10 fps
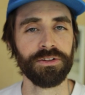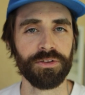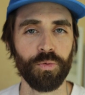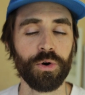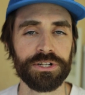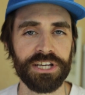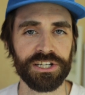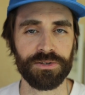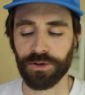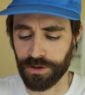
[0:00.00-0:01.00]
wore a
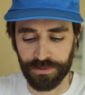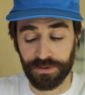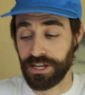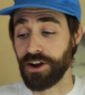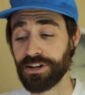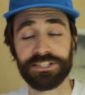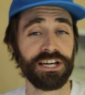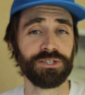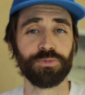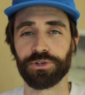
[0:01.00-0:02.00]
carried a
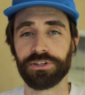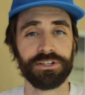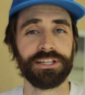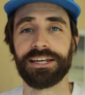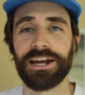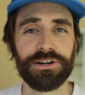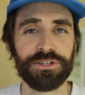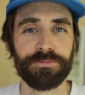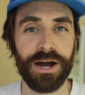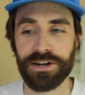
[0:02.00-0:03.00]
textbook. They carried
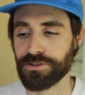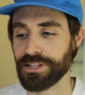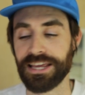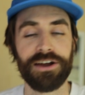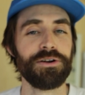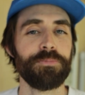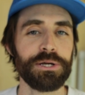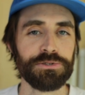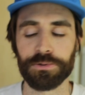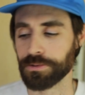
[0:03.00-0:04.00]
their binder, they carried a
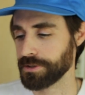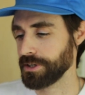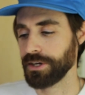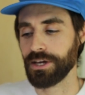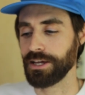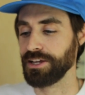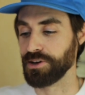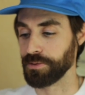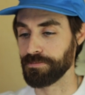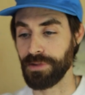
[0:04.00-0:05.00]
pencil.
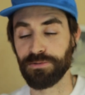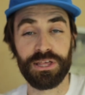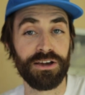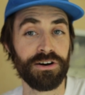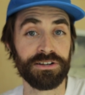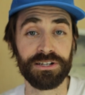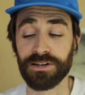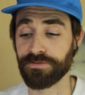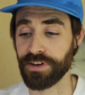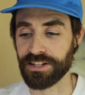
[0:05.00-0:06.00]
Maybe they all ended
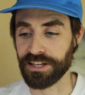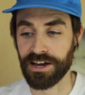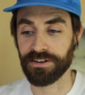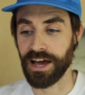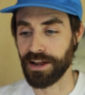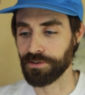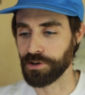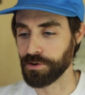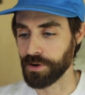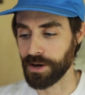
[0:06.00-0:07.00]
up failing out. I don't
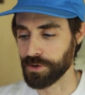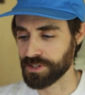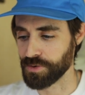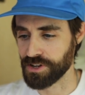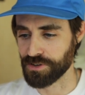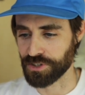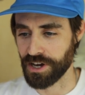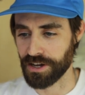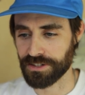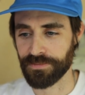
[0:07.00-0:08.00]
know. I wasn't one of those
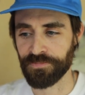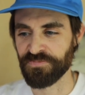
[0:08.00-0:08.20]
guys.